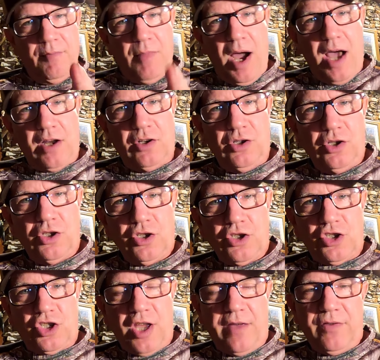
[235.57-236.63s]
Model
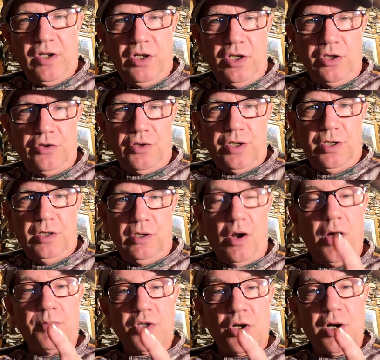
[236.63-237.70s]
700.
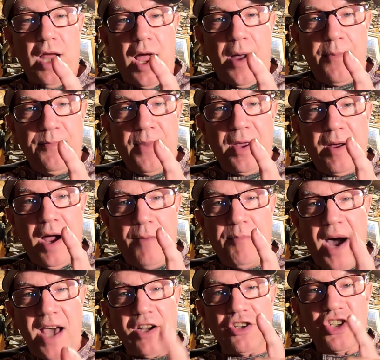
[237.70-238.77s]
No, I'm sorry, a
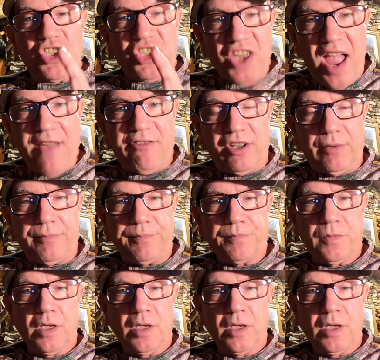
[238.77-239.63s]
Model 7